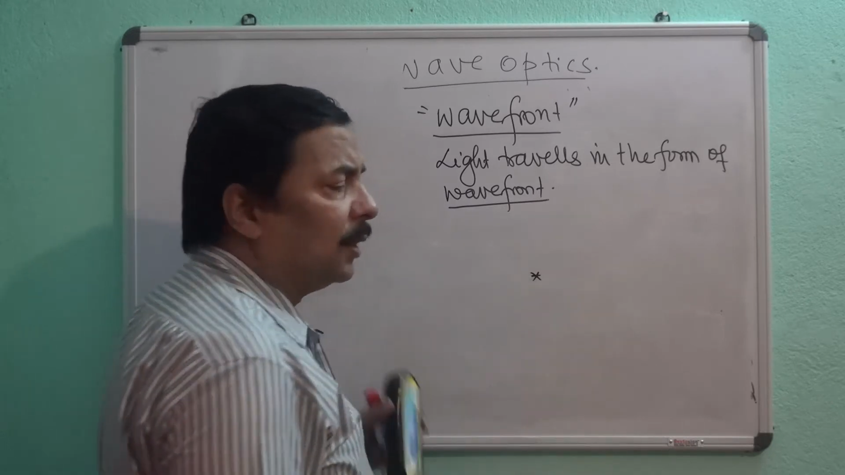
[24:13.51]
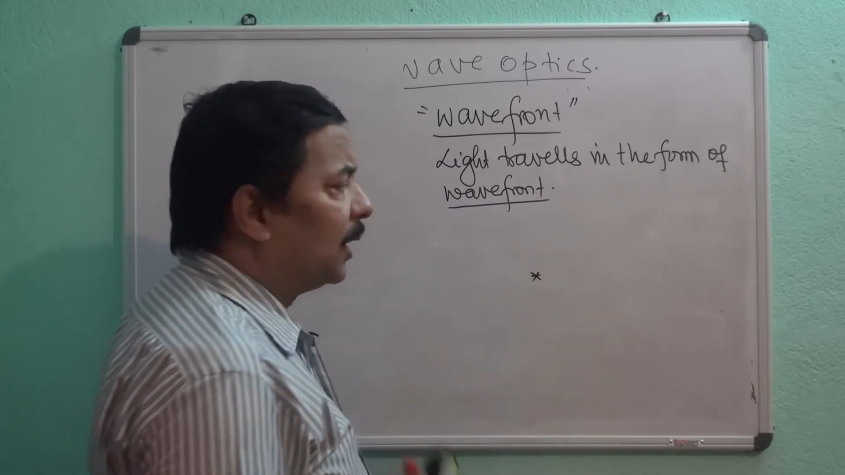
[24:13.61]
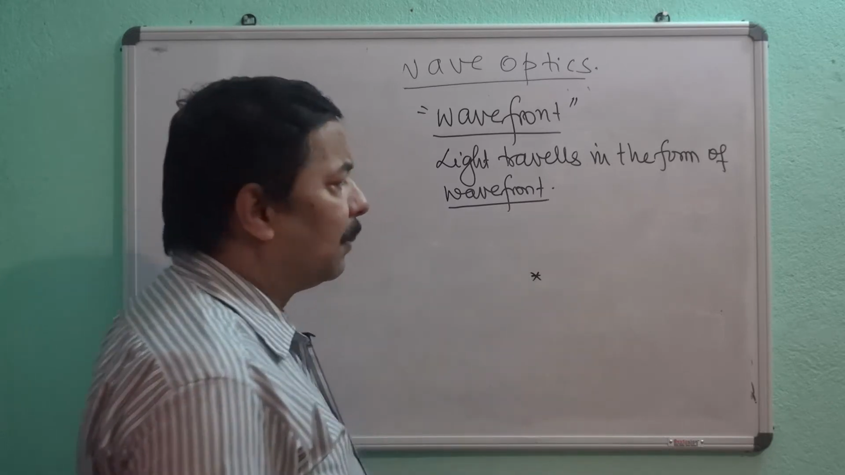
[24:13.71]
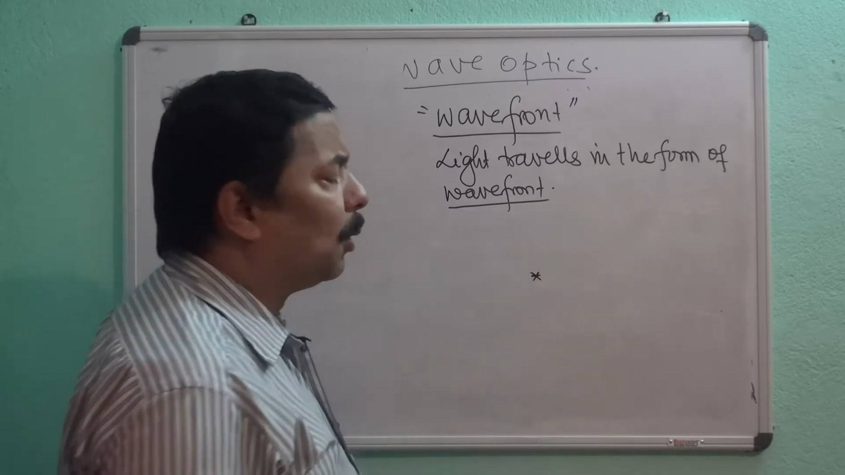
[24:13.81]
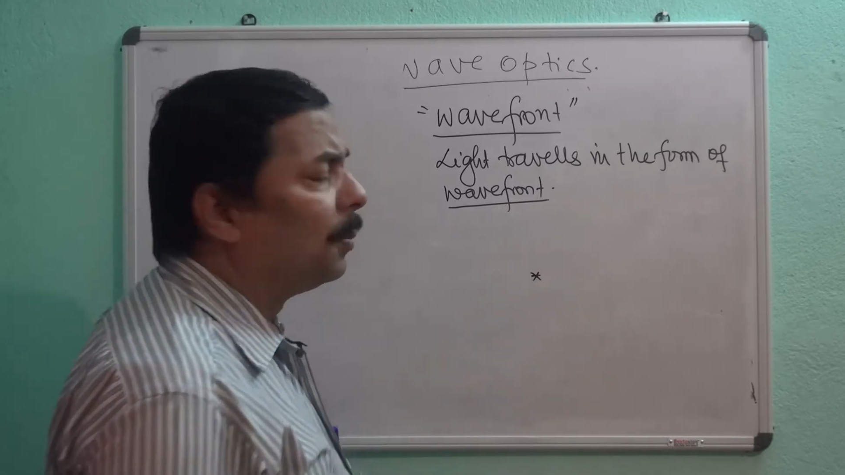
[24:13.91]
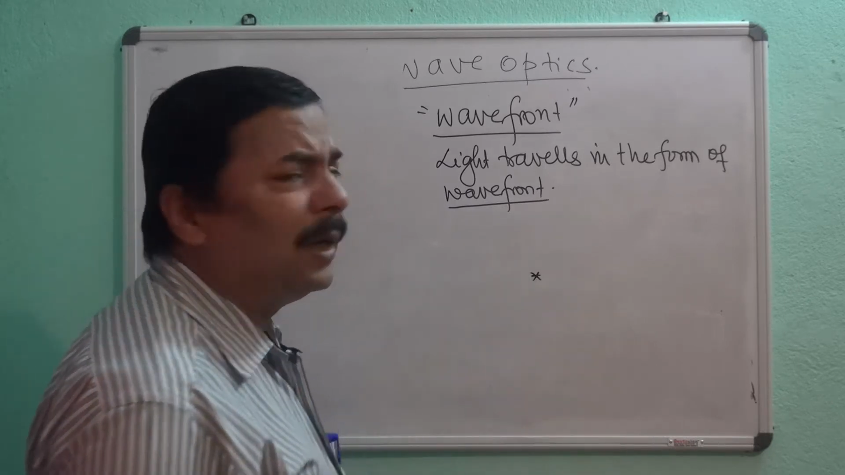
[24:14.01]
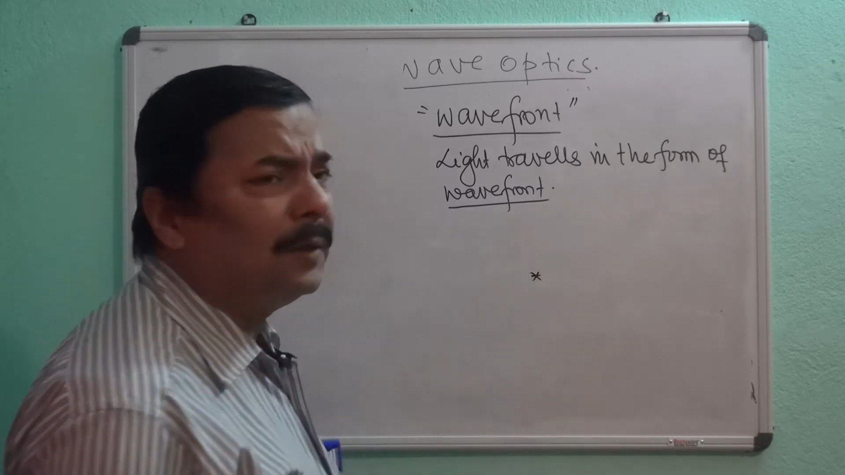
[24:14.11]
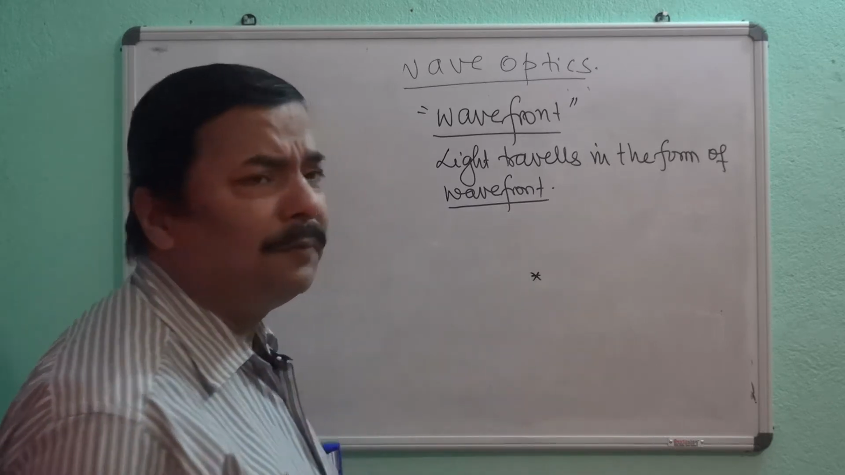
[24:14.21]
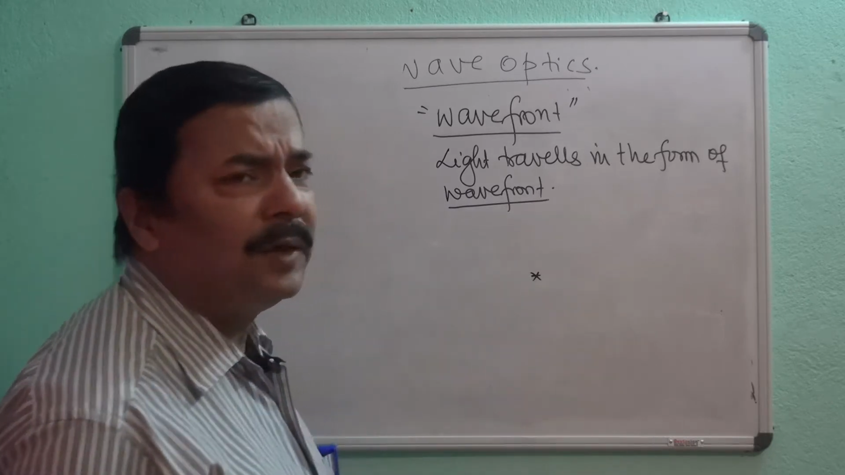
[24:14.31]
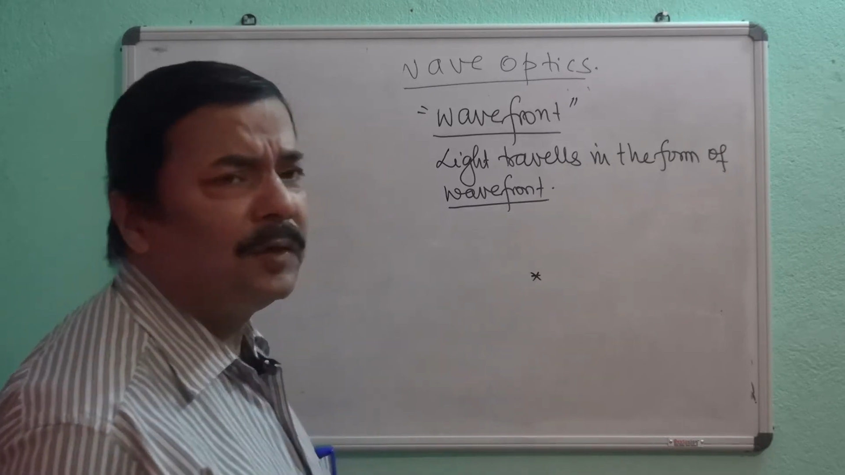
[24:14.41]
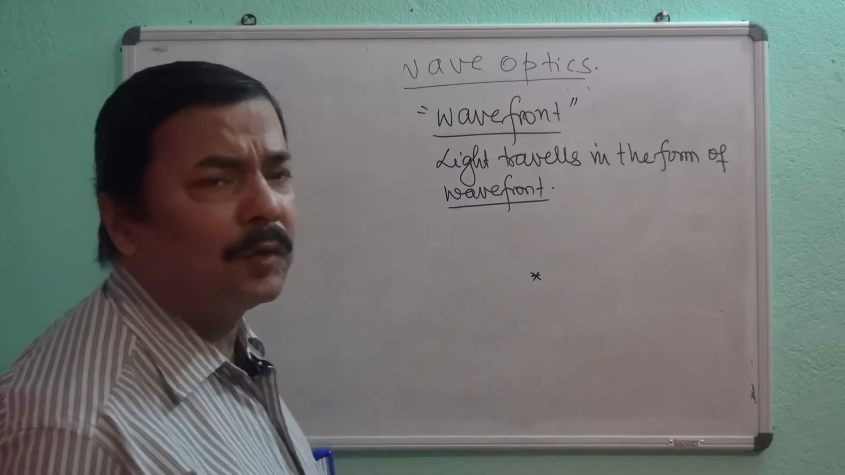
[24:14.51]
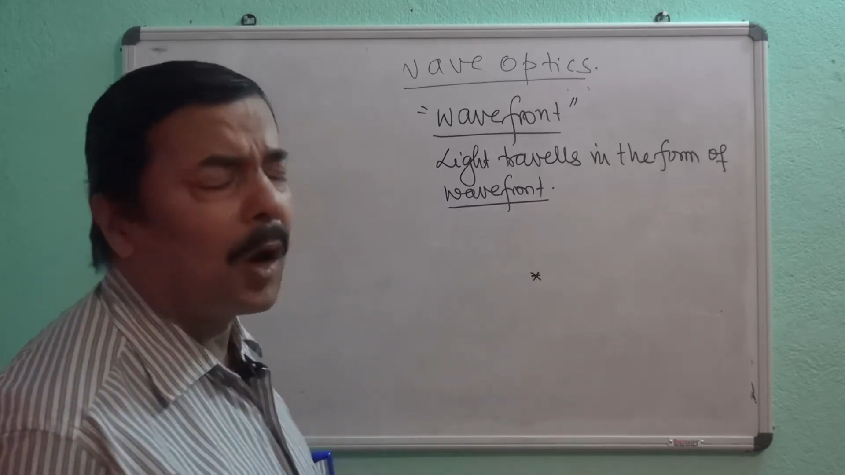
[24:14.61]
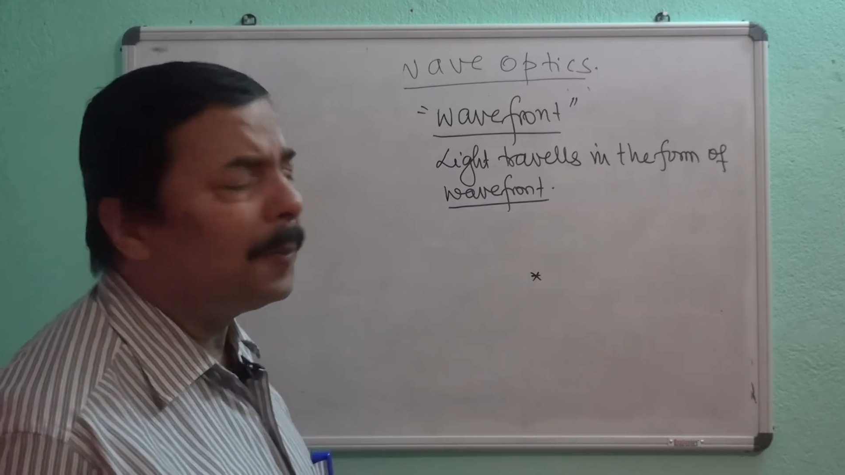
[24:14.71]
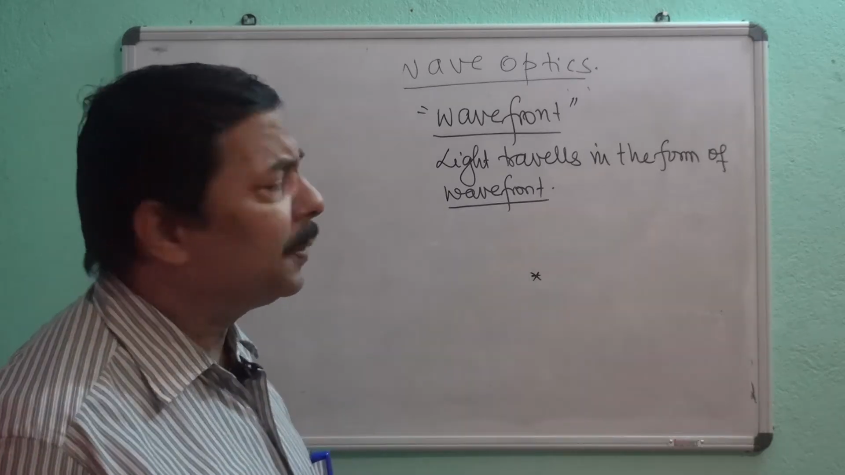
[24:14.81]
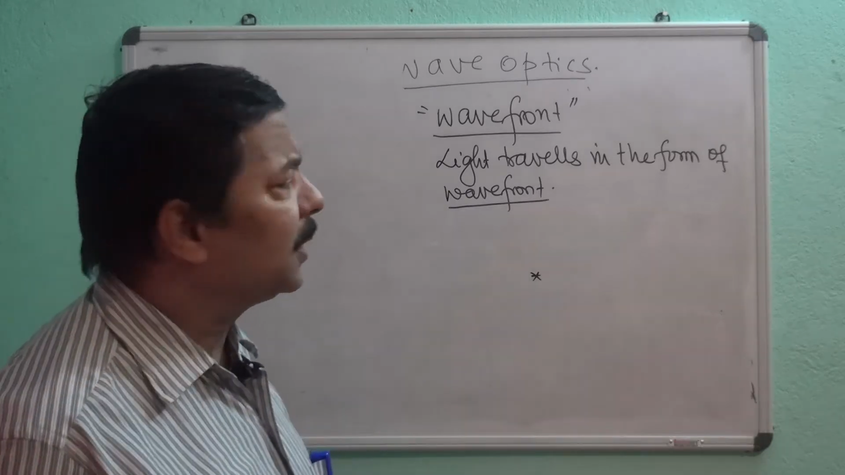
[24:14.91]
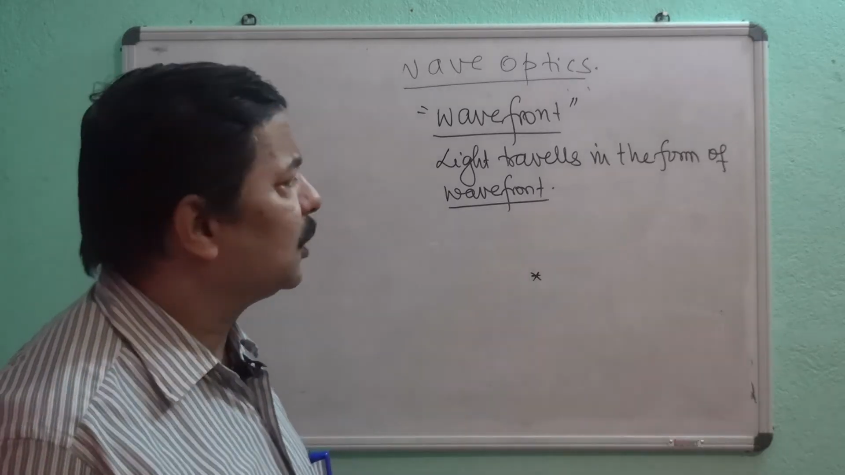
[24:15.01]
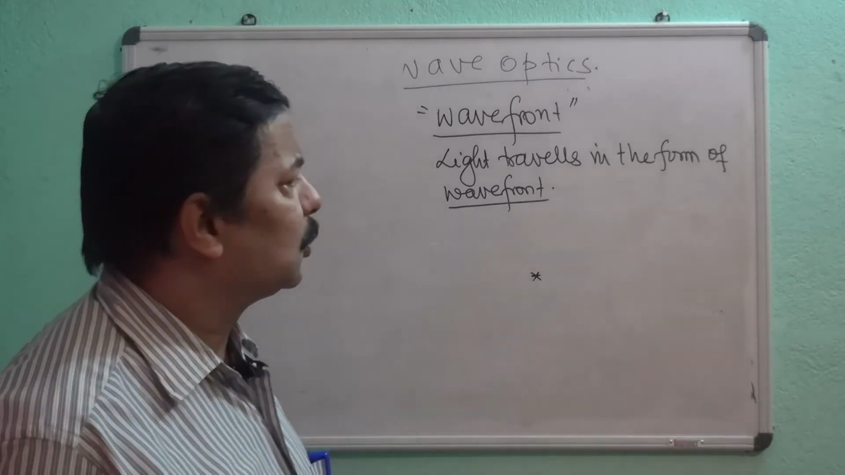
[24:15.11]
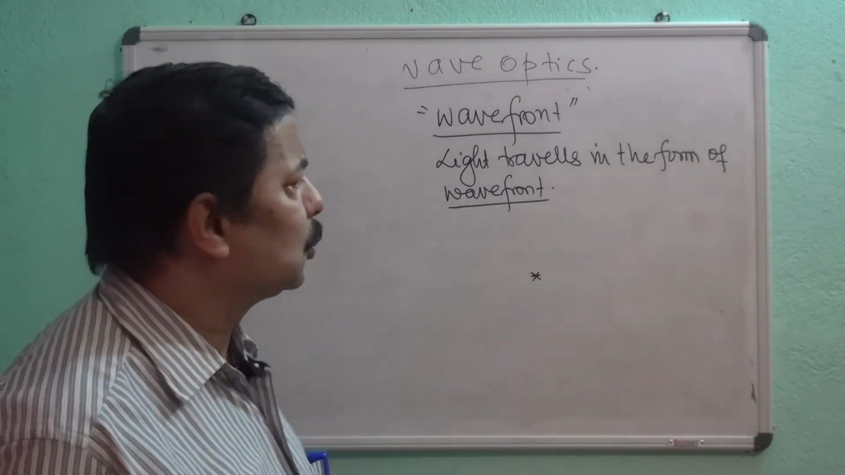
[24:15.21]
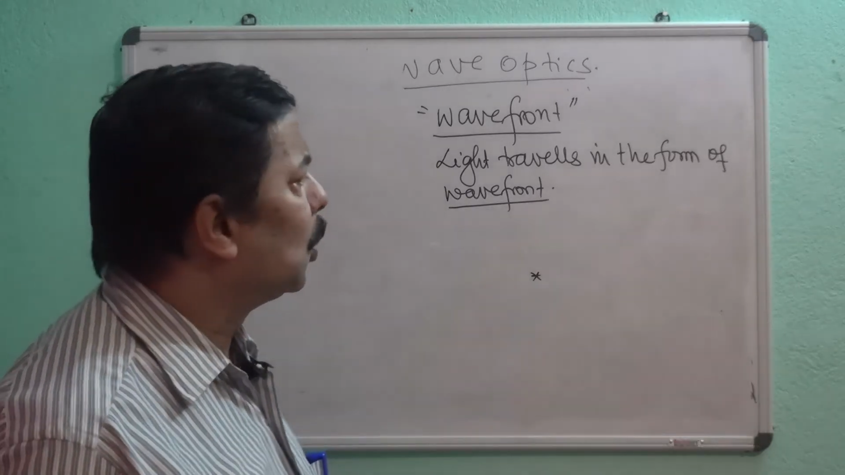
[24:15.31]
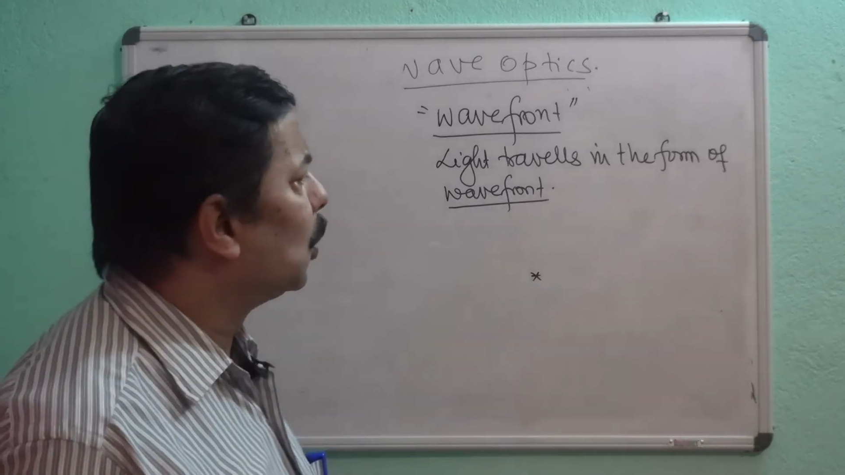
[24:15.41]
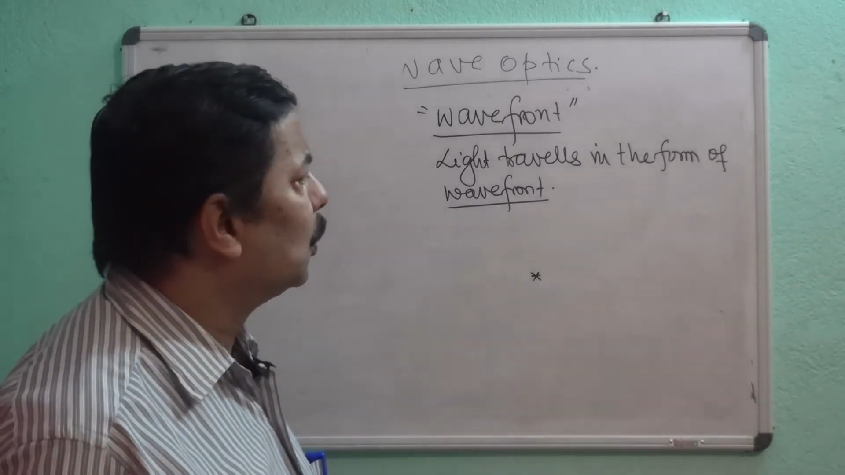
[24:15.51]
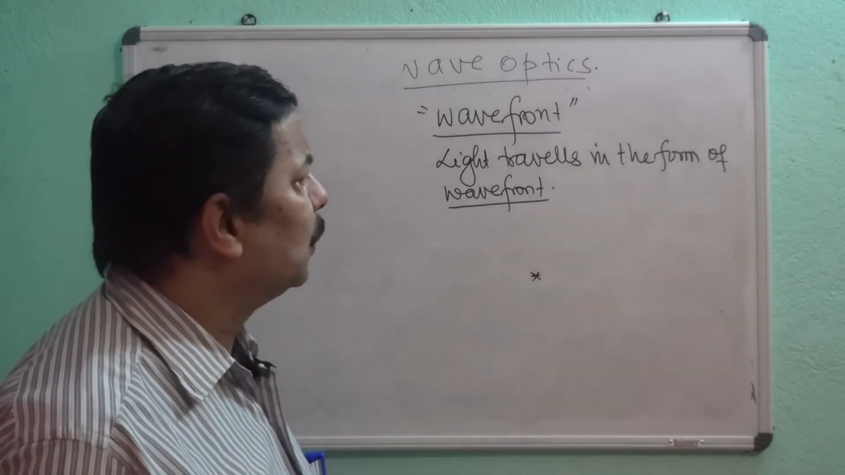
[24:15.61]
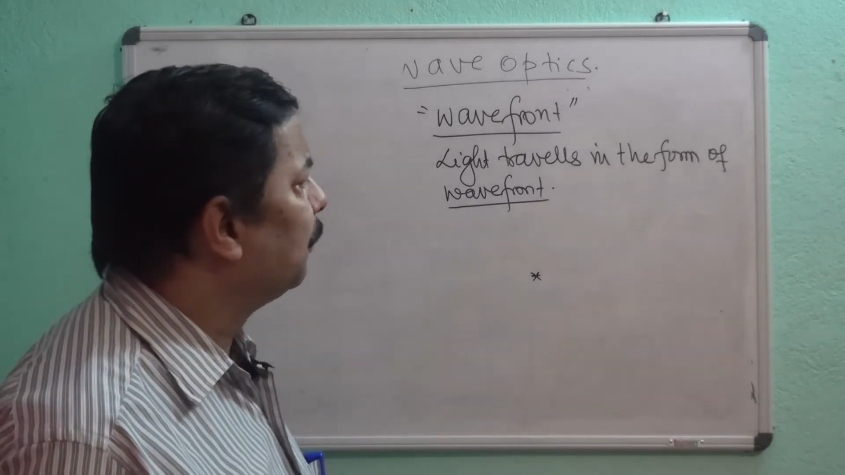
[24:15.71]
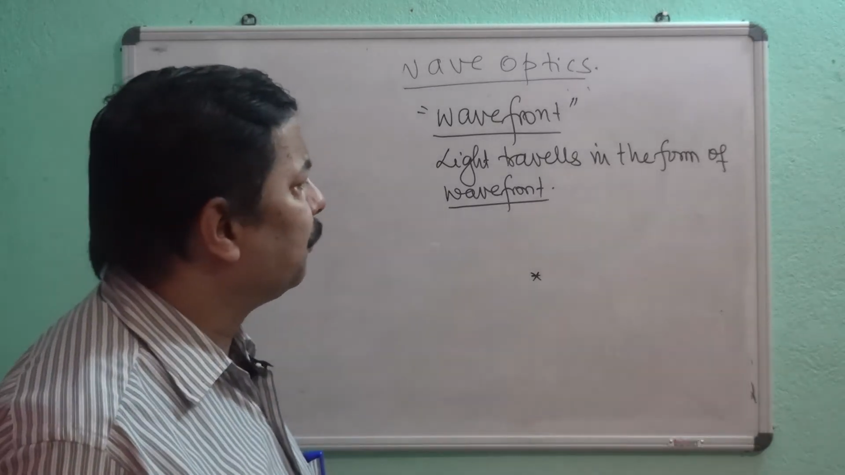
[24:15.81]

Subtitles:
the moment we drop a stone,